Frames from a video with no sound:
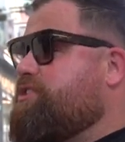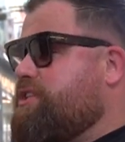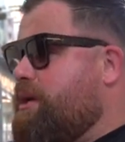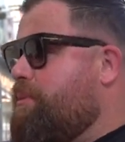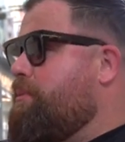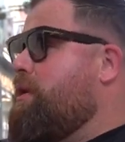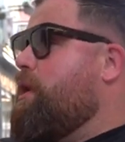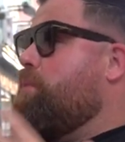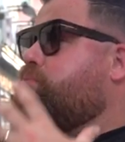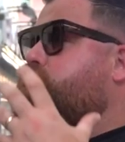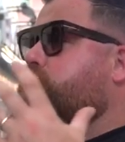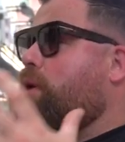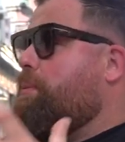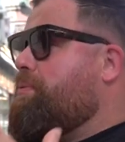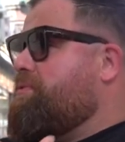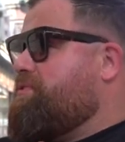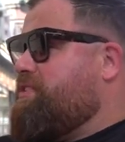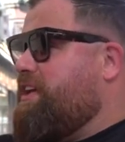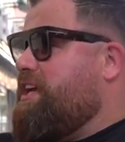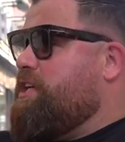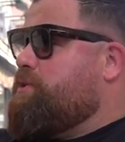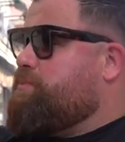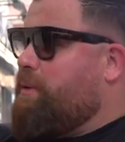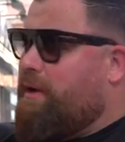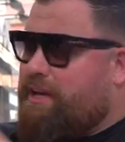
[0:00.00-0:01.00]
similar
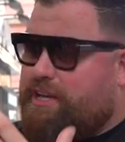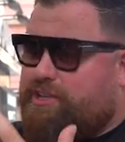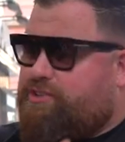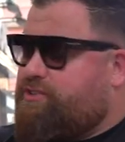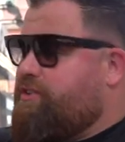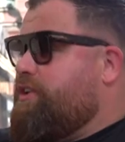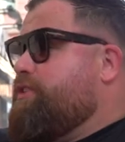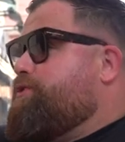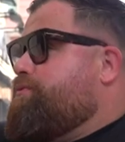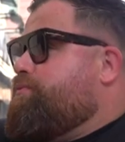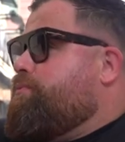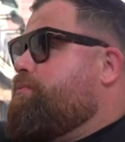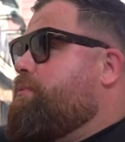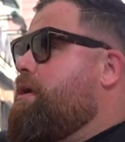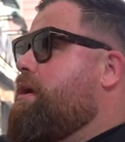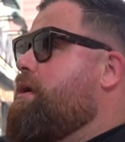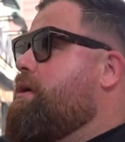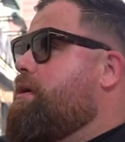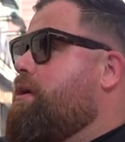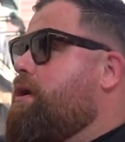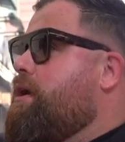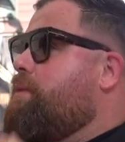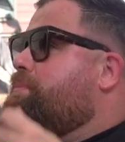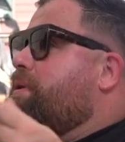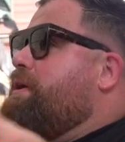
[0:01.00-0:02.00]
properties, but it's
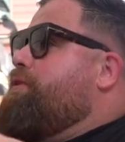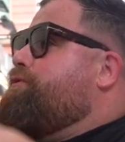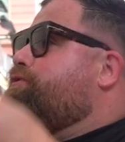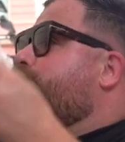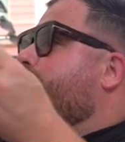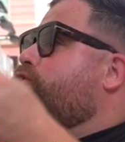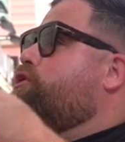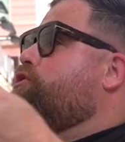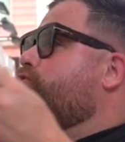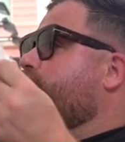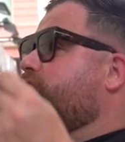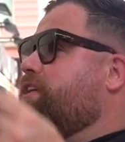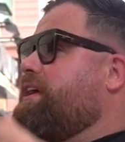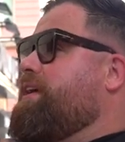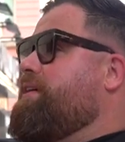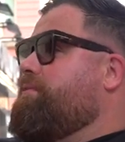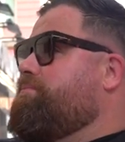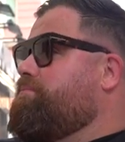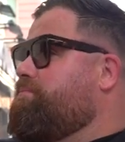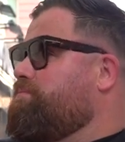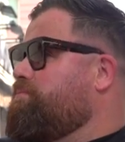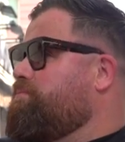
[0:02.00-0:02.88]
a bit fruity.